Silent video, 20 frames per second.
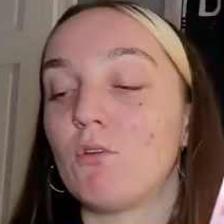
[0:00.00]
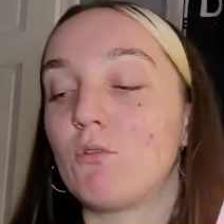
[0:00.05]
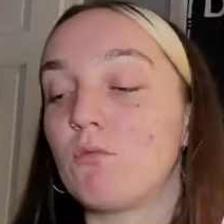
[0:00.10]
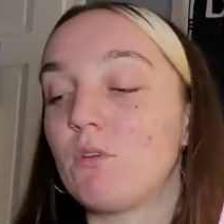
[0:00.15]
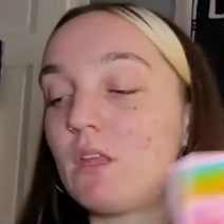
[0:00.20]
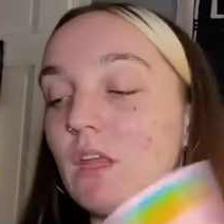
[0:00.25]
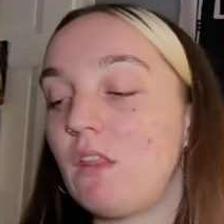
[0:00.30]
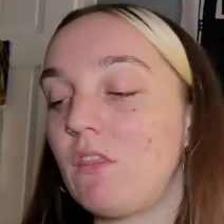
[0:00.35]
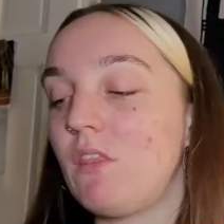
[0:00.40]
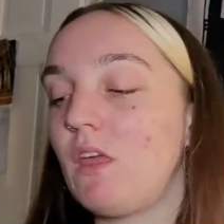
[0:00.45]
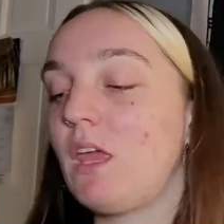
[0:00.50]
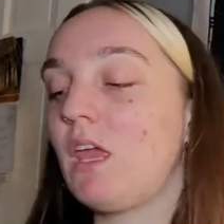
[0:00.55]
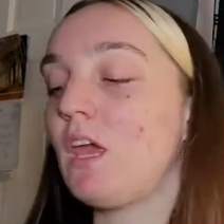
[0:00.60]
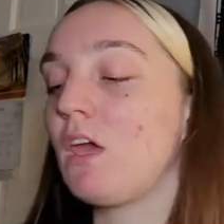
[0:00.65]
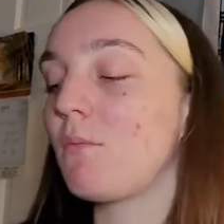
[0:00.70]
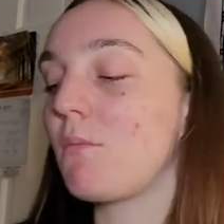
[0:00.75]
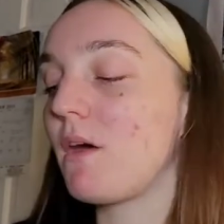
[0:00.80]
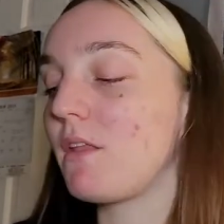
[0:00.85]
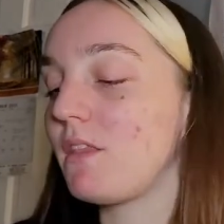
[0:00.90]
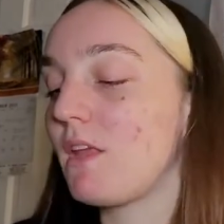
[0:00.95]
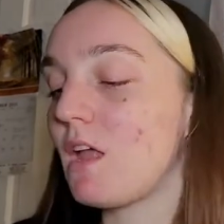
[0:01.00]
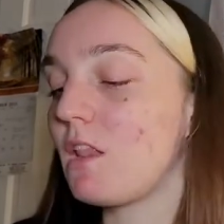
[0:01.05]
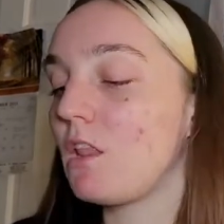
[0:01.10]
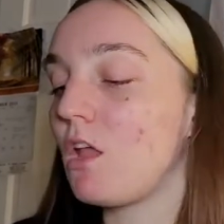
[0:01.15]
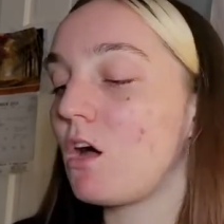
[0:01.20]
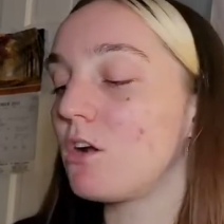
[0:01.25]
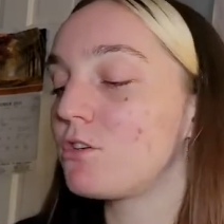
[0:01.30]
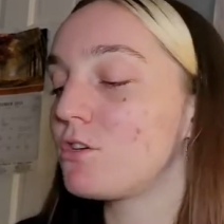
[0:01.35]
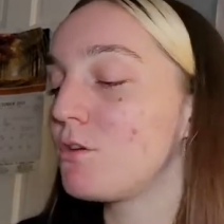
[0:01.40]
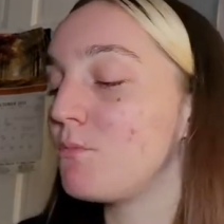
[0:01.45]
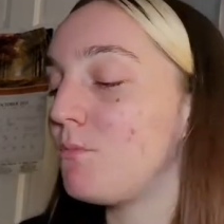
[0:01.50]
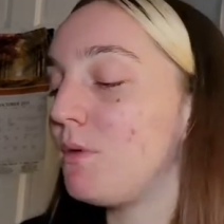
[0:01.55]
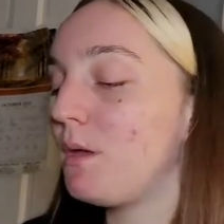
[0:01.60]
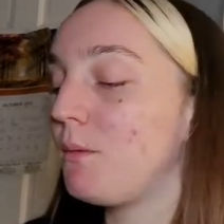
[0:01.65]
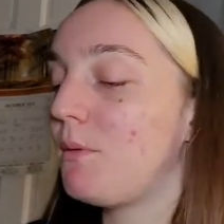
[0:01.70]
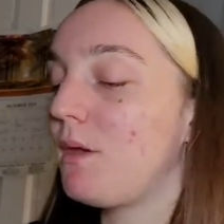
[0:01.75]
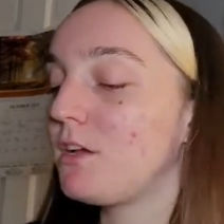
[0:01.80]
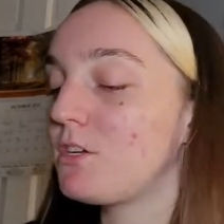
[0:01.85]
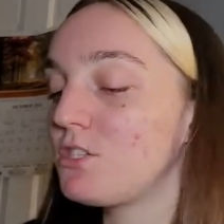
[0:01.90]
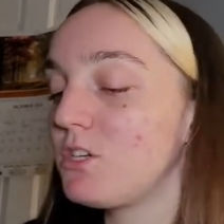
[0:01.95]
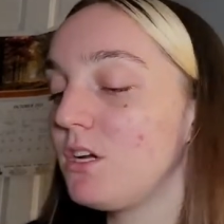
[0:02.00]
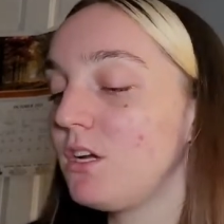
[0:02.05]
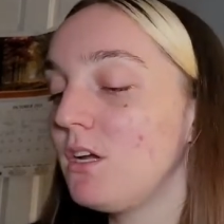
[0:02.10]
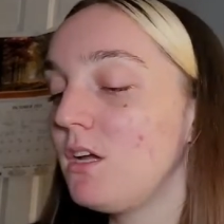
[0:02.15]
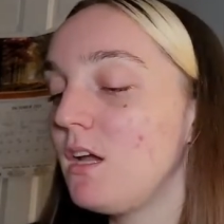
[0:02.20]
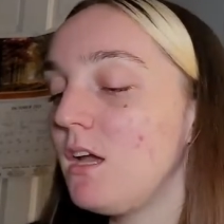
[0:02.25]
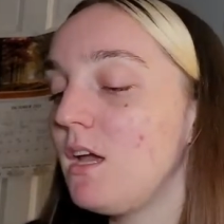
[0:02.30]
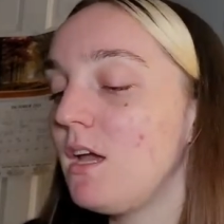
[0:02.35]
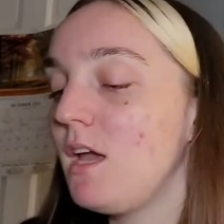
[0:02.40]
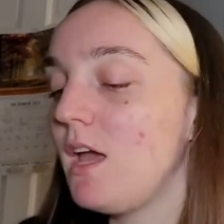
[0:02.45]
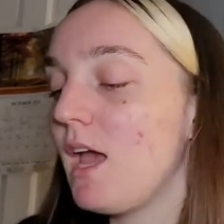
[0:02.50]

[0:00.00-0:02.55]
You're really thinking about that long-term big picture.